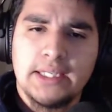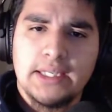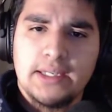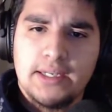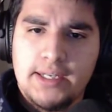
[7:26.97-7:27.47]

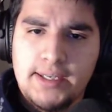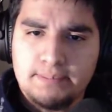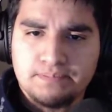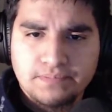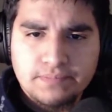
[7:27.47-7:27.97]

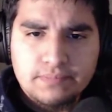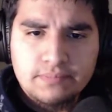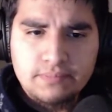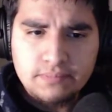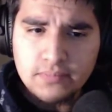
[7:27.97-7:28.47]

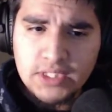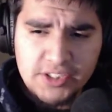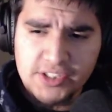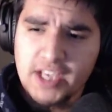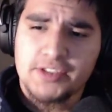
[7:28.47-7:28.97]

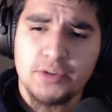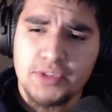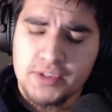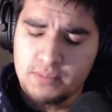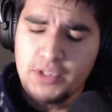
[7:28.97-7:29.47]
As soon
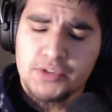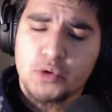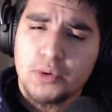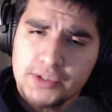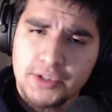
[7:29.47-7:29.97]
as
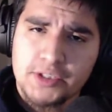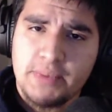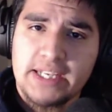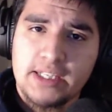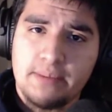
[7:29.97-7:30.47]
school starts
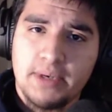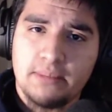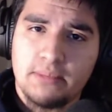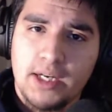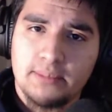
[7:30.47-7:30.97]
back up,
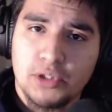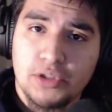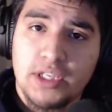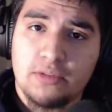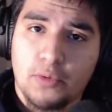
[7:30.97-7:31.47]
I'm
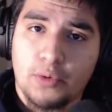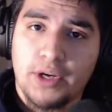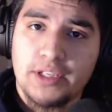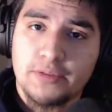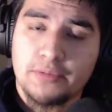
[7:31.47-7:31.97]
looking for
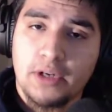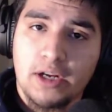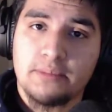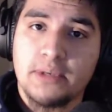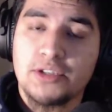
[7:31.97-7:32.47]
a different
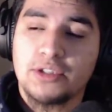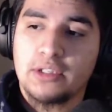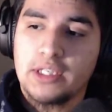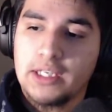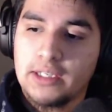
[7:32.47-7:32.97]

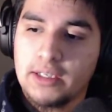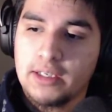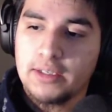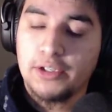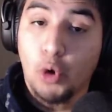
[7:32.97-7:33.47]
occupation, and
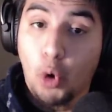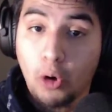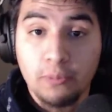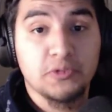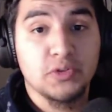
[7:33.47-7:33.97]

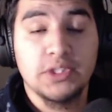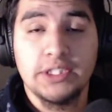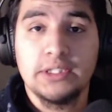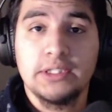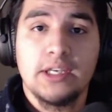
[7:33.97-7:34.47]

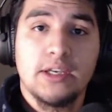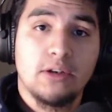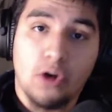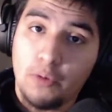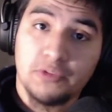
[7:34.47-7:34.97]
hopefully
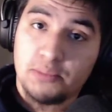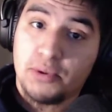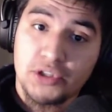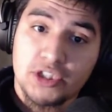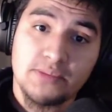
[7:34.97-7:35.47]

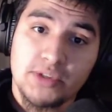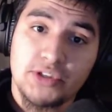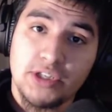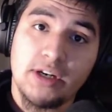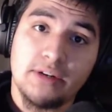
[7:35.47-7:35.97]
push comes to
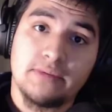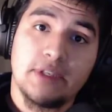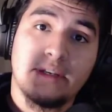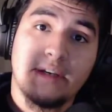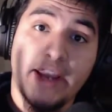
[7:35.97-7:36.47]
shove,
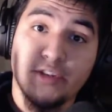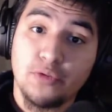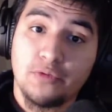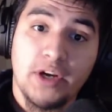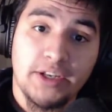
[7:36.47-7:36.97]
I
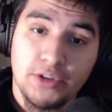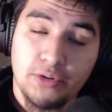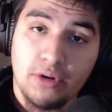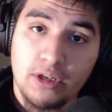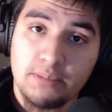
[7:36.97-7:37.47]
do find a
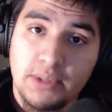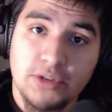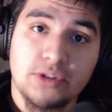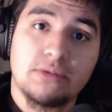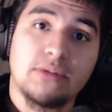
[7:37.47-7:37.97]
new
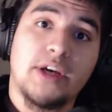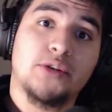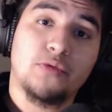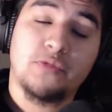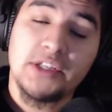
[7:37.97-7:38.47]
occupation. I
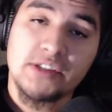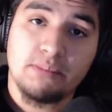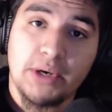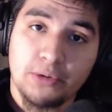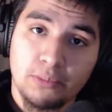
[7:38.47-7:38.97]
do find some
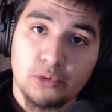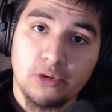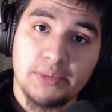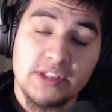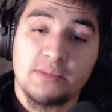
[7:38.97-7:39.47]
better
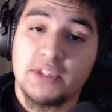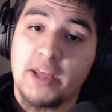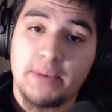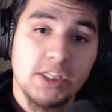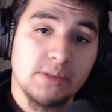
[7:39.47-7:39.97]
employment, something
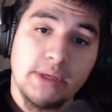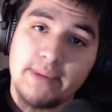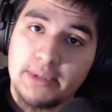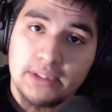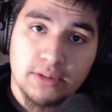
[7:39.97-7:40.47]
that pays me
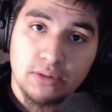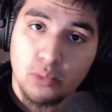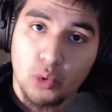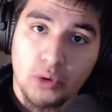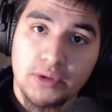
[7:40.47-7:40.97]
maybe a little
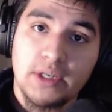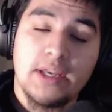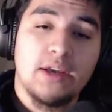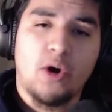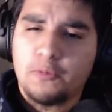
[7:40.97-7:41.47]
more.
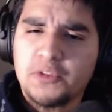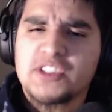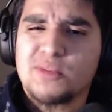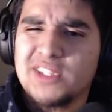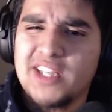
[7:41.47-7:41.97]
Hopefully
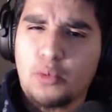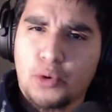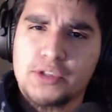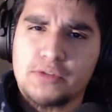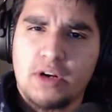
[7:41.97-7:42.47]
something that
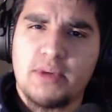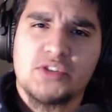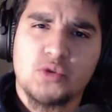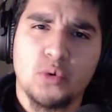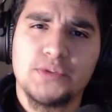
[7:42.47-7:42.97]
works around my
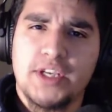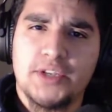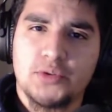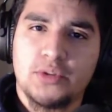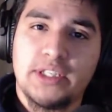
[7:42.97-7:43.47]
school
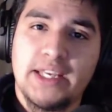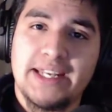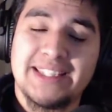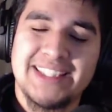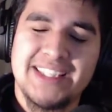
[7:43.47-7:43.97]
schedule and
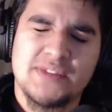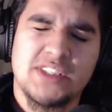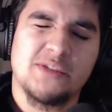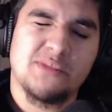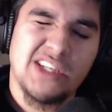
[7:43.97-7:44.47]
at least
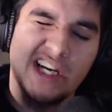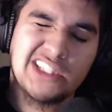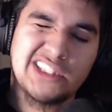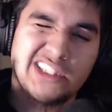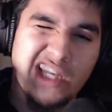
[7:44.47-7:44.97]
gives me a
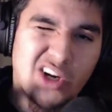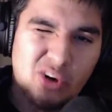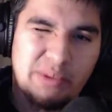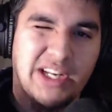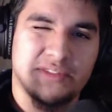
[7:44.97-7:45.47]
little
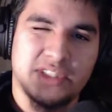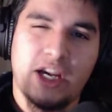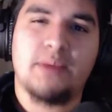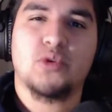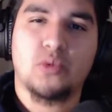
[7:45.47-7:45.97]
bit of
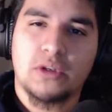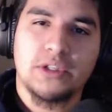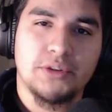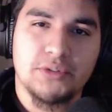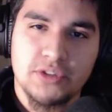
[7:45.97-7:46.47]
time to work
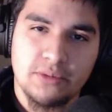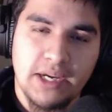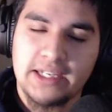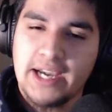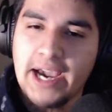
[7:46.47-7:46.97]
on YouTube.
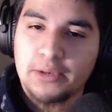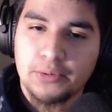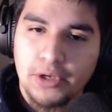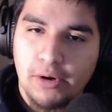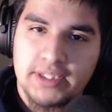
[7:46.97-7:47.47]
I
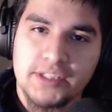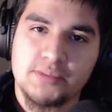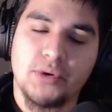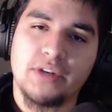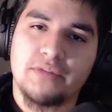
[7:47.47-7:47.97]
don't know at this
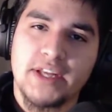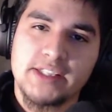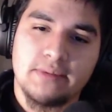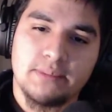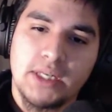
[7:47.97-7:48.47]
point if
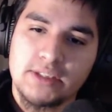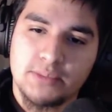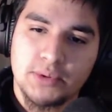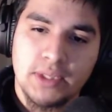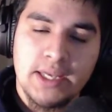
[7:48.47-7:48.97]
that's even
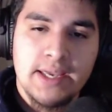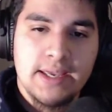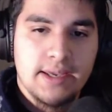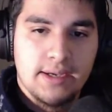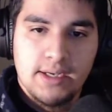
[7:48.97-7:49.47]
possible.
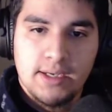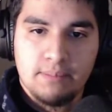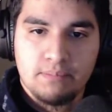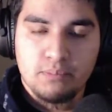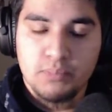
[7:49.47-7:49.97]

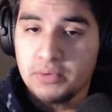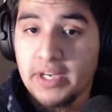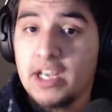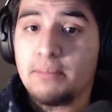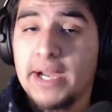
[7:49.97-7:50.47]
But
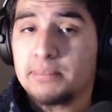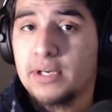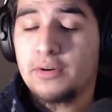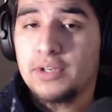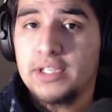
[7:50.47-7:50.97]
right now my
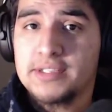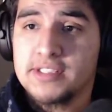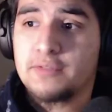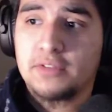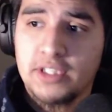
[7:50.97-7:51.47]
priority is
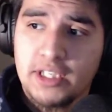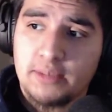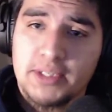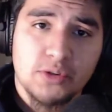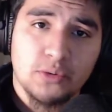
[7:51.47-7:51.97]
definitely getting
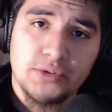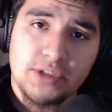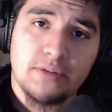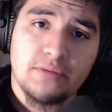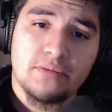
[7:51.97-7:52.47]
my school
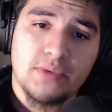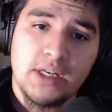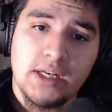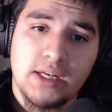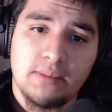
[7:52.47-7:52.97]
stuff,
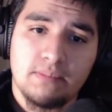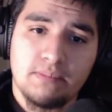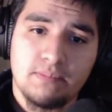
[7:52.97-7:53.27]
kind